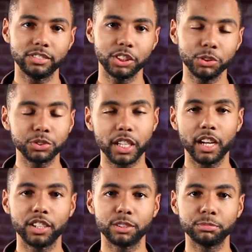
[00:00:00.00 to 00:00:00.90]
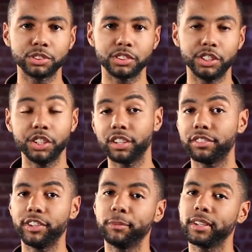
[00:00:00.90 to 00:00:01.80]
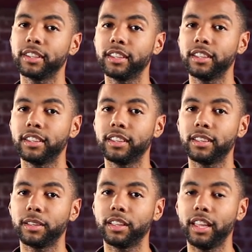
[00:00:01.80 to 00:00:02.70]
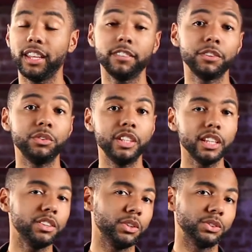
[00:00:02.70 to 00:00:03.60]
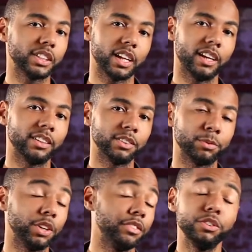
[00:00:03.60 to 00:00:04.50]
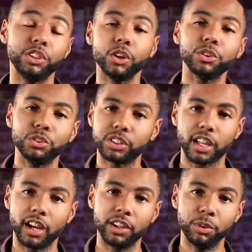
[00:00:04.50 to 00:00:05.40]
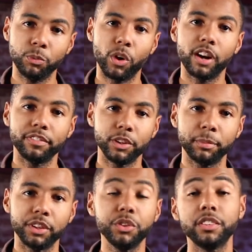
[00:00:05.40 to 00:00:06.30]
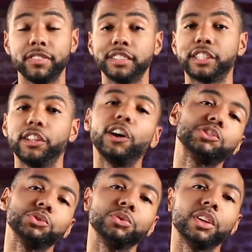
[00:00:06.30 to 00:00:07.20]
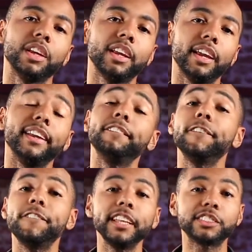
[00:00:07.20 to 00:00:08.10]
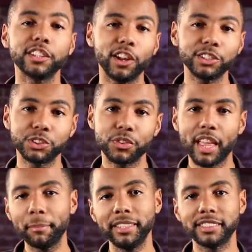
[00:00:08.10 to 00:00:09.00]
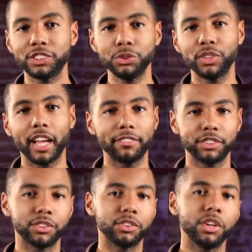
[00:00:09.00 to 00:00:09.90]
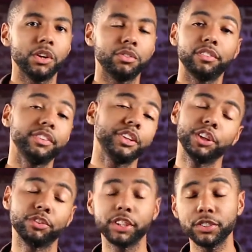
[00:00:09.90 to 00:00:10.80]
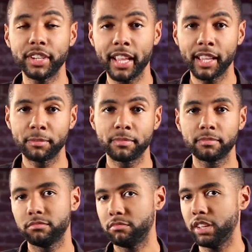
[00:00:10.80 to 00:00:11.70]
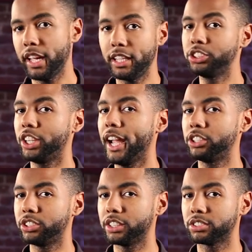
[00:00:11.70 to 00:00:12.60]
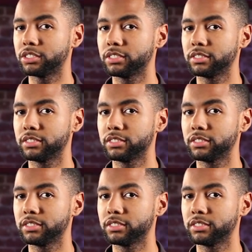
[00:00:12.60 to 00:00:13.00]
to use condoms during filming. And if you didn't use a condom or if you don't use a condom while filming, you can face a lawsuit. And if you face a lawsuit, that means that you would have to reveal your real name and your address.